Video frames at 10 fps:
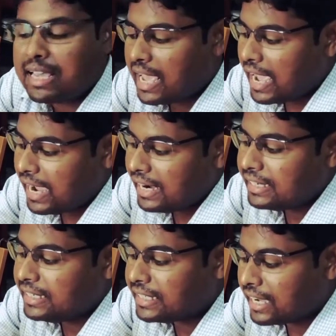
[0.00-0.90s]

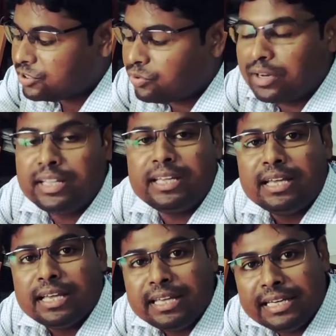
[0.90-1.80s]
and it
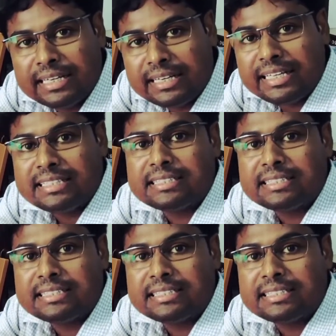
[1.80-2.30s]
actually increase